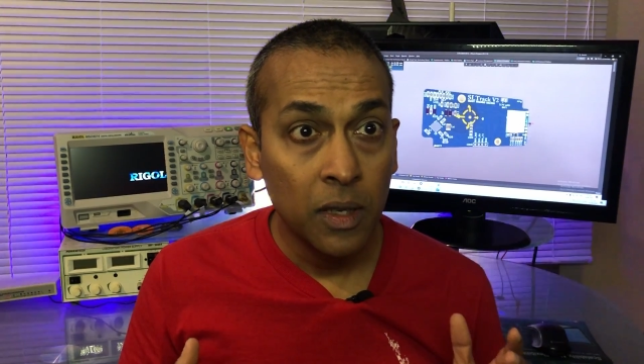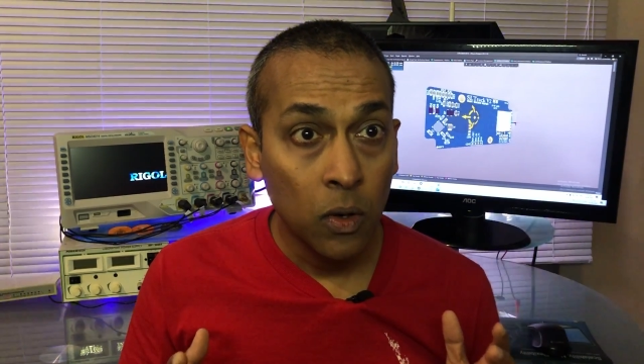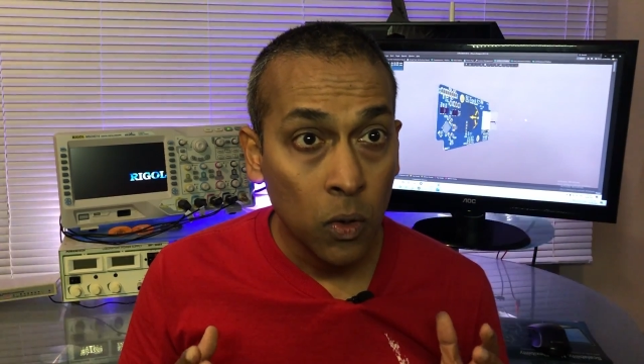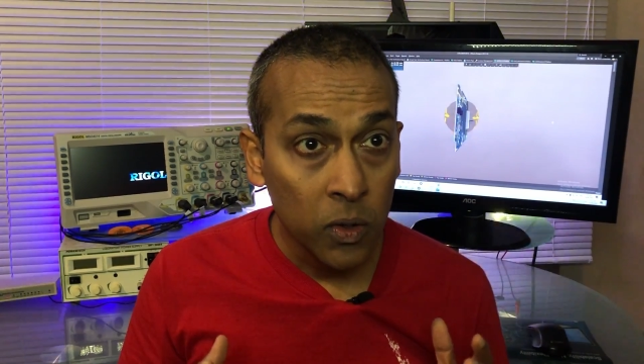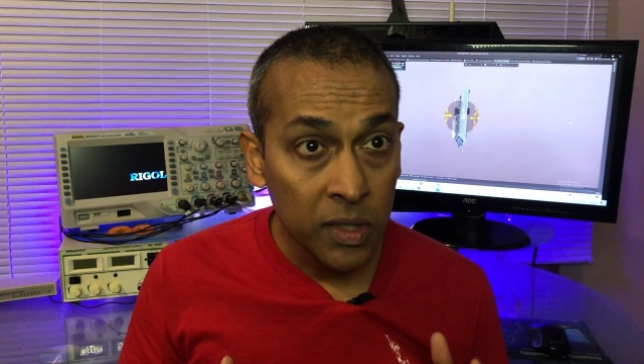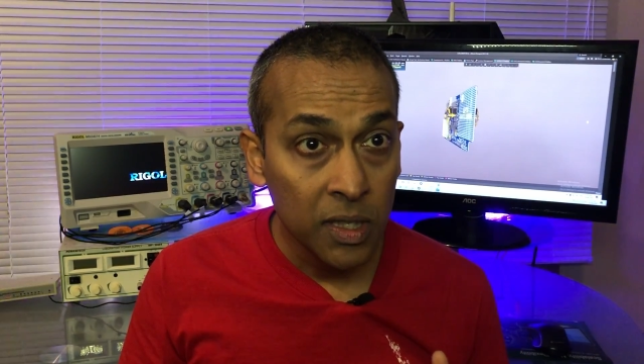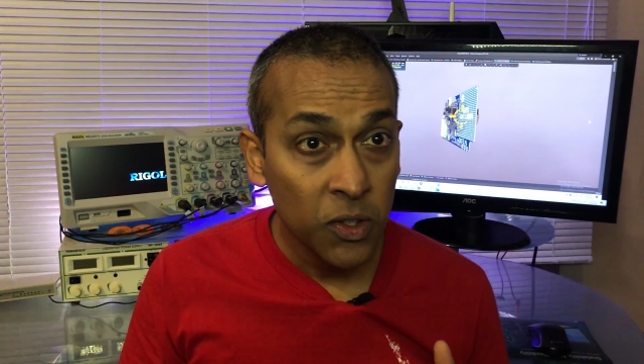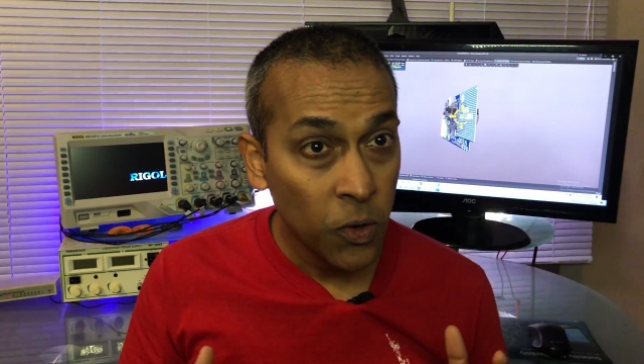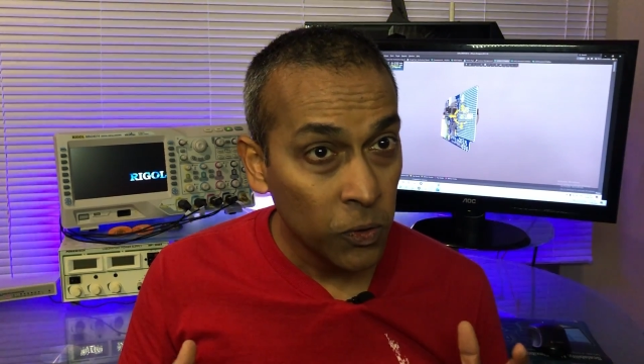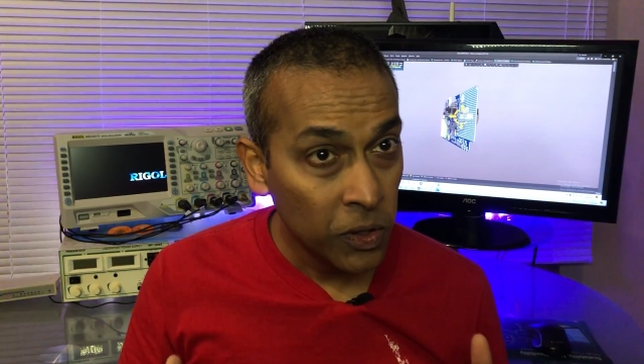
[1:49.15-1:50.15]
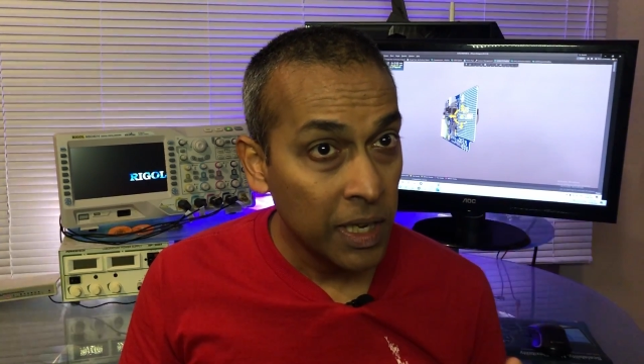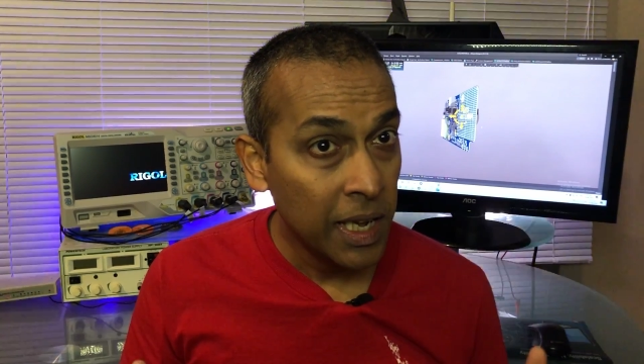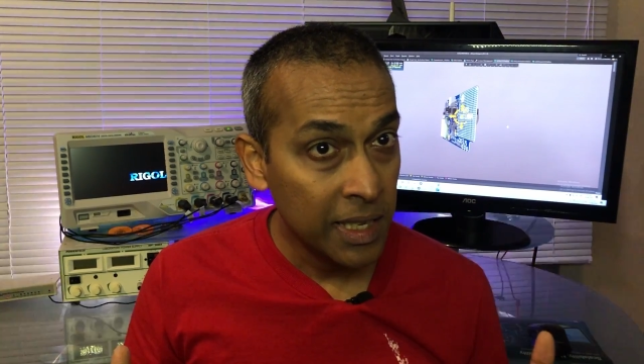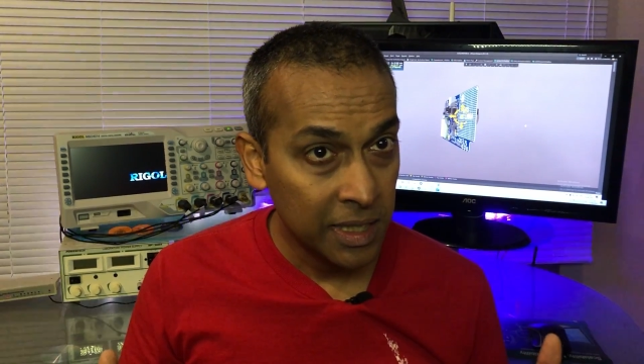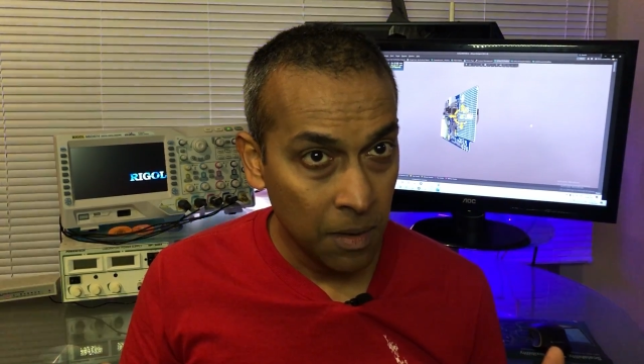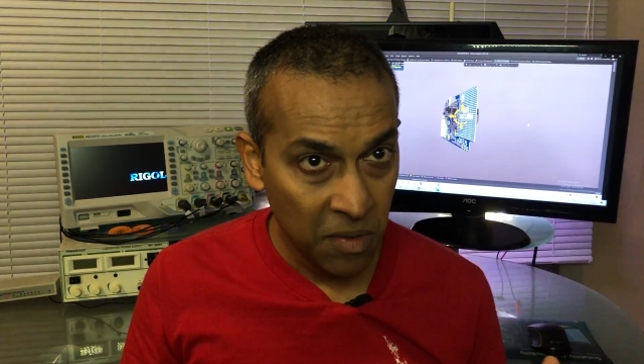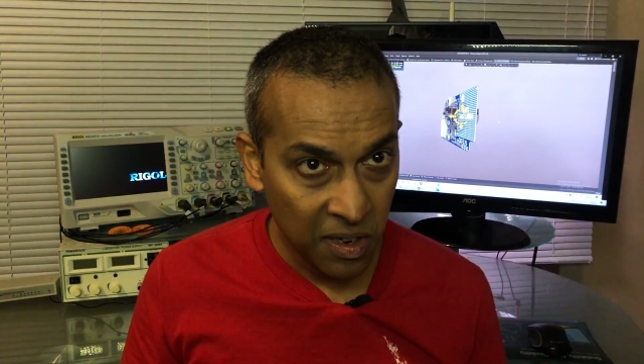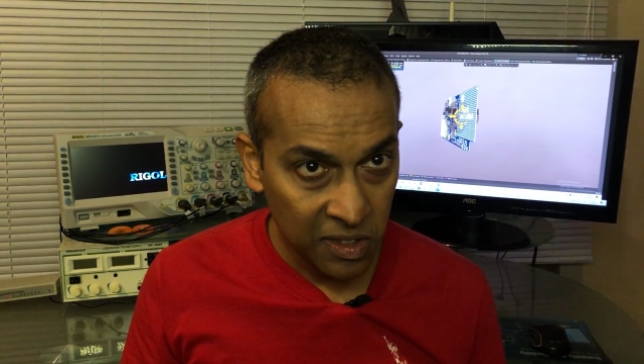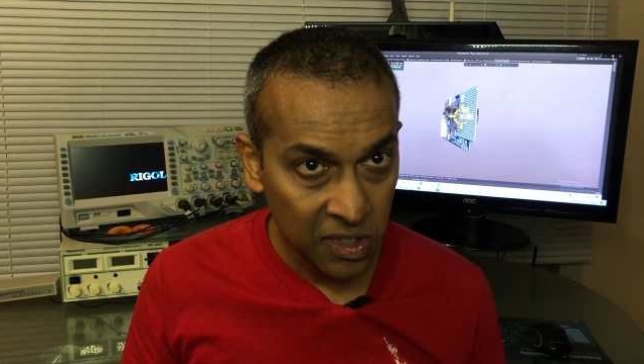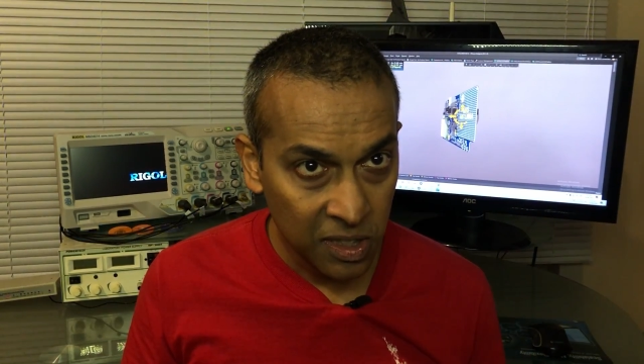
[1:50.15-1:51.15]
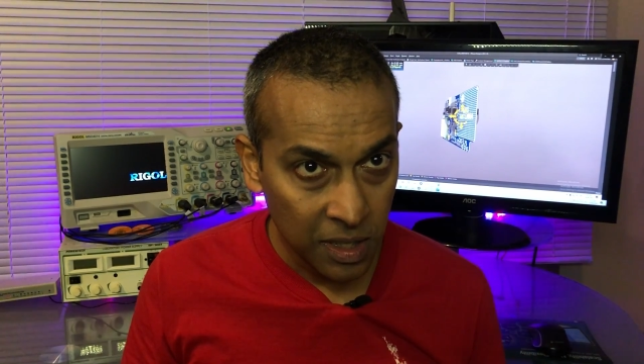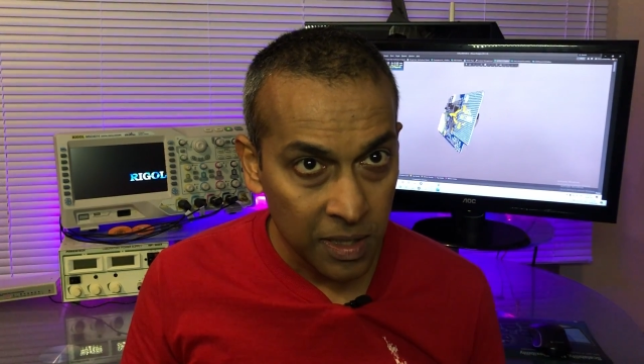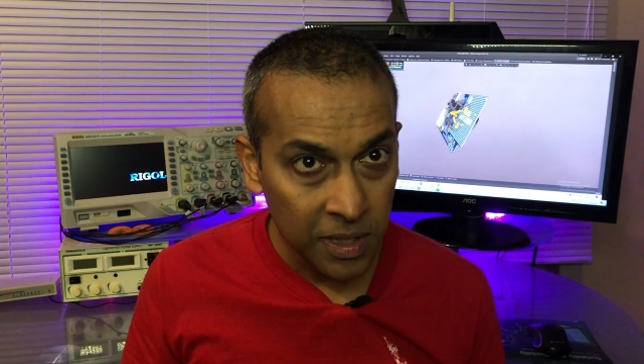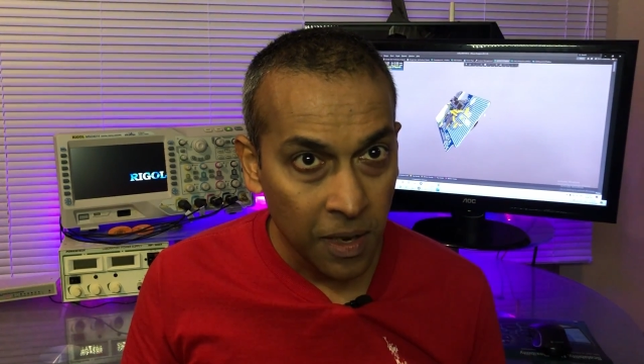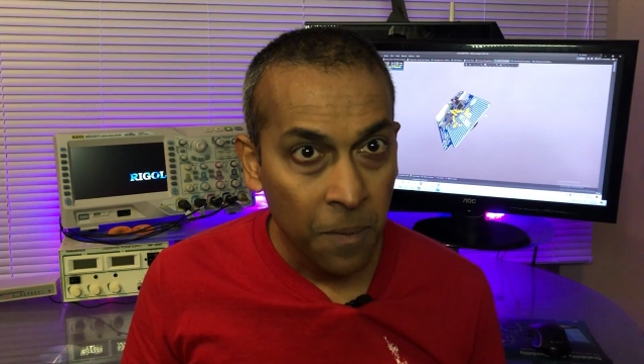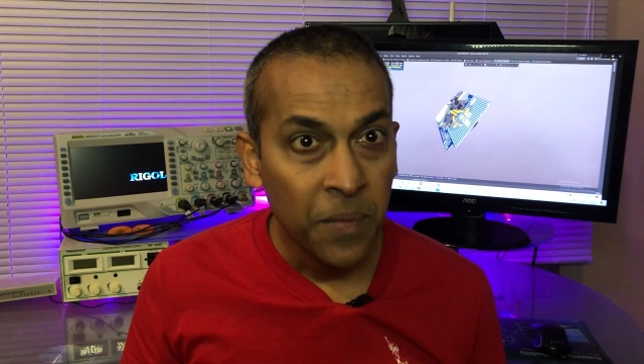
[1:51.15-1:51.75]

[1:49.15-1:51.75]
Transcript: the oh six oh three S M D resistors